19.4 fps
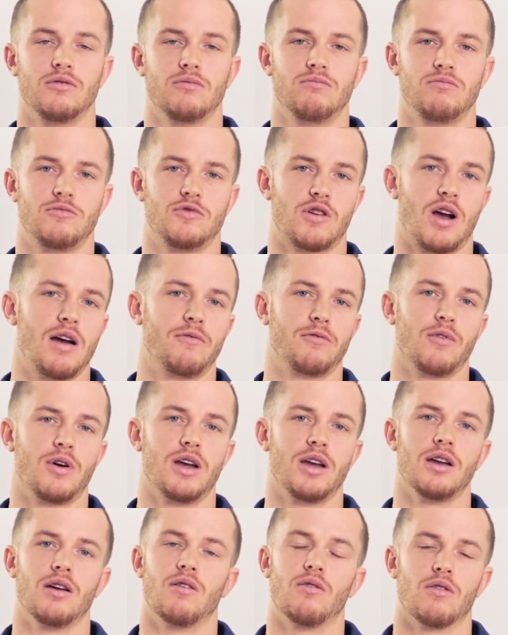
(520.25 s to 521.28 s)

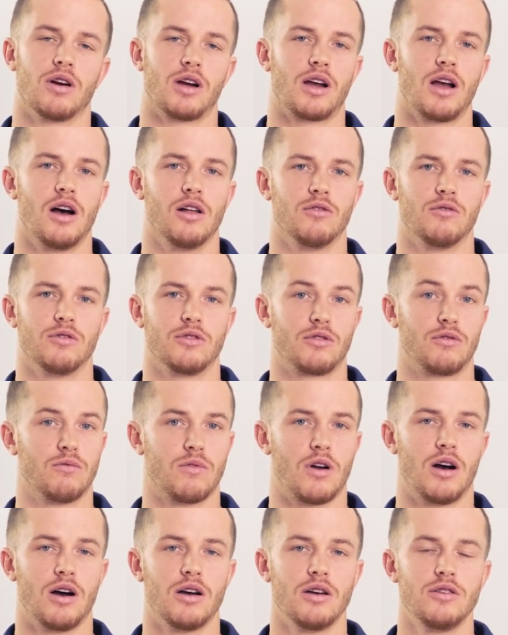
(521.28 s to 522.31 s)
driveway or a colored
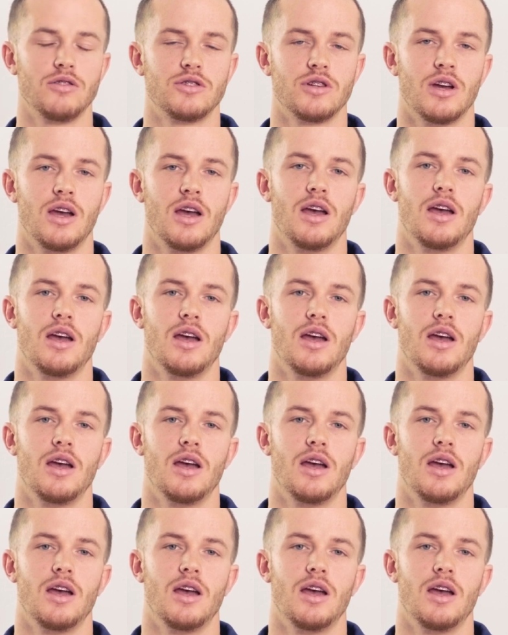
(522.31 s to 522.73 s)
garage